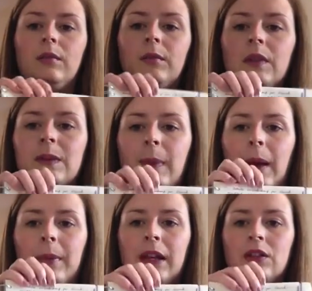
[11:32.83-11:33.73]
spare
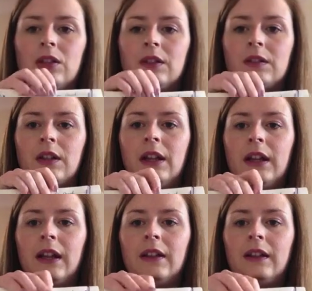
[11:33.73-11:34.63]
pictures
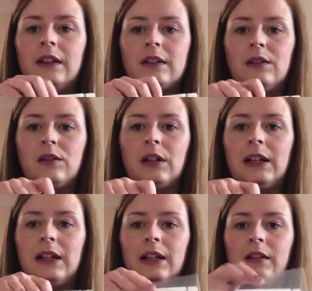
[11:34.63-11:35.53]
in these little
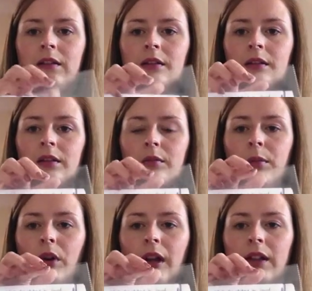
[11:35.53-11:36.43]
clear
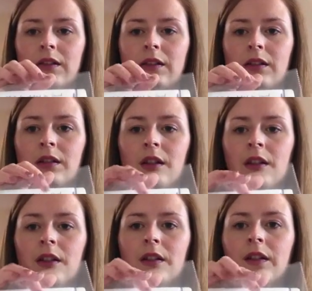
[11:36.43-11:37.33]
pockets.
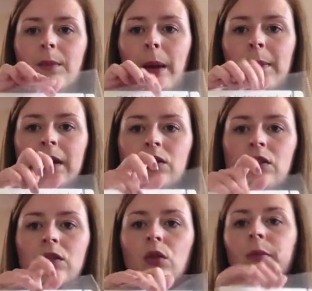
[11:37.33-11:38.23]
Spare
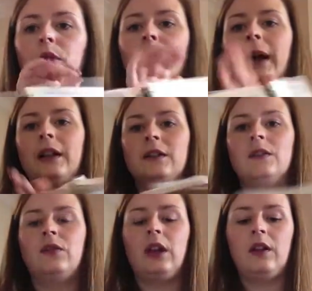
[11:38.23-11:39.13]
pictures or ball bands
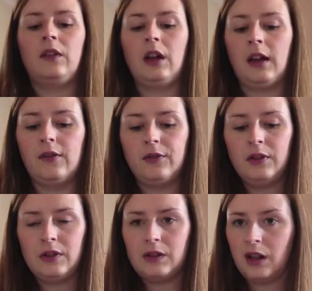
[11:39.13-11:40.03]
of yarn that I've
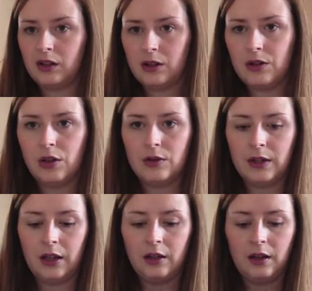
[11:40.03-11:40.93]
started using
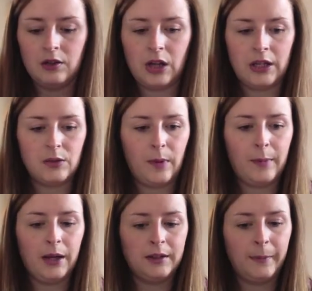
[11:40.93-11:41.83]
and then changed my
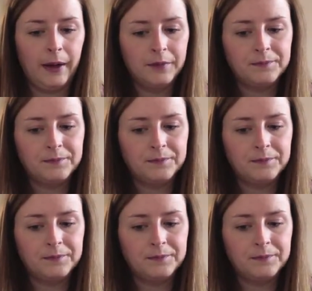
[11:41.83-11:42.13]
mind about.